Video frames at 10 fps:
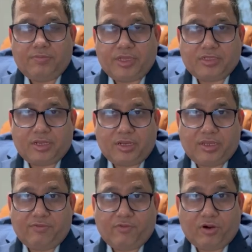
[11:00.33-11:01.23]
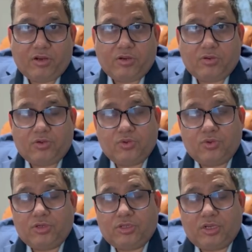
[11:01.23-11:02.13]
basically in one, two,
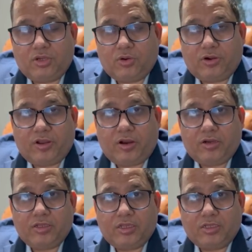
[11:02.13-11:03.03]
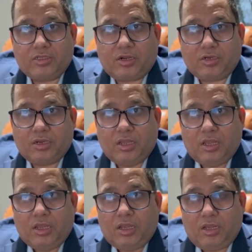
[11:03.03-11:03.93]
or three coronary artery, they start
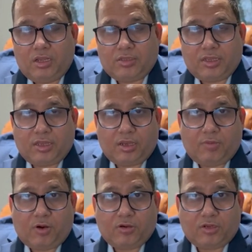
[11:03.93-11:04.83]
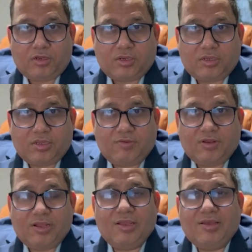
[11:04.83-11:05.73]
thinking about it, and they
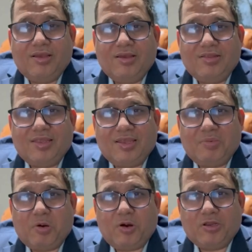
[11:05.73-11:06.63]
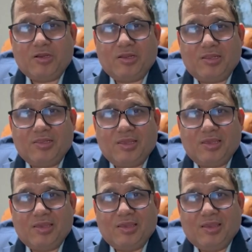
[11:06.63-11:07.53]
will think about it, and
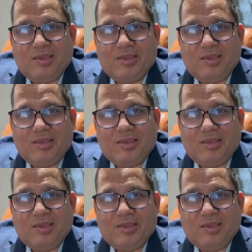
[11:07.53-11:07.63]
they